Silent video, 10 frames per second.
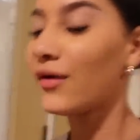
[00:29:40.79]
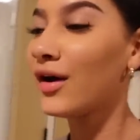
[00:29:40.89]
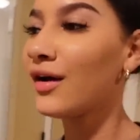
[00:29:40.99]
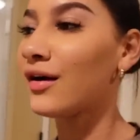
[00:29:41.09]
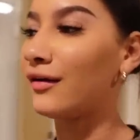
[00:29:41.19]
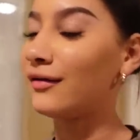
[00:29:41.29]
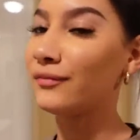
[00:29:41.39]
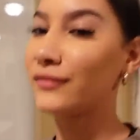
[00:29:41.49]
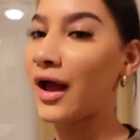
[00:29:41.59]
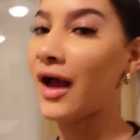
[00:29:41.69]

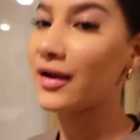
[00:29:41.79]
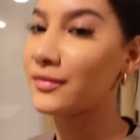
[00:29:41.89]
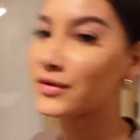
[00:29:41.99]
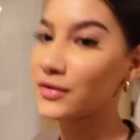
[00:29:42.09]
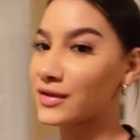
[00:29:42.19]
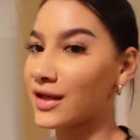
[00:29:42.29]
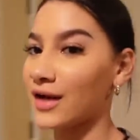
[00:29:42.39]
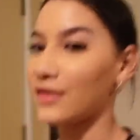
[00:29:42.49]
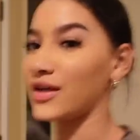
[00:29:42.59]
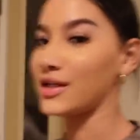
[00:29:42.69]
I'm so sad I
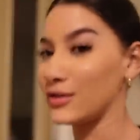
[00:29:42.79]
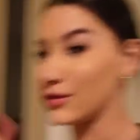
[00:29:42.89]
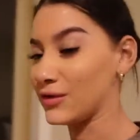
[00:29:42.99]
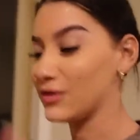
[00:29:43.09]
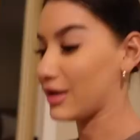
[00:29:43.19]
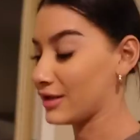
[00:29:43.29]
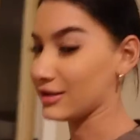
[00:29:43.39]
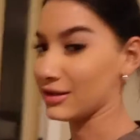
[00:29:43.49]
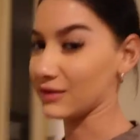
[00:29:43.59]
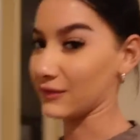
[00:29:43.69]
don't get to show you guys in this